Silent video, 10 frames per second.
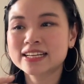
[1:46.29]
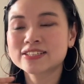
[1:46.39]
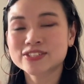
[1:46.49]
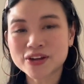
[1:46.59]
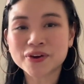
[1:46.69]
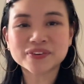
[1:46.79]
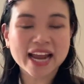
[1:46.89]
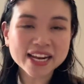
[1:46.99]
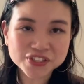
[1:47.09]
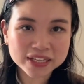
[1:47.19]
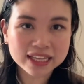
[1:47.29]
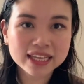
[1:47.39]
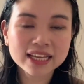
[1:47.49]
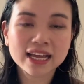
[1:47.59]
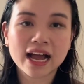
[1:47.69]
So
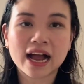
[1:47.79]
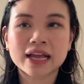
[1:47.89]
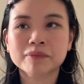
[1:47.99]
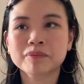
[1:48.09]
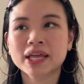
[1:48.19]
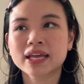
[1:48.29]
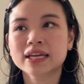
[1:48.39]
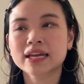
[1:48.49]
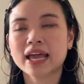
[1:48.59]
naturally, I made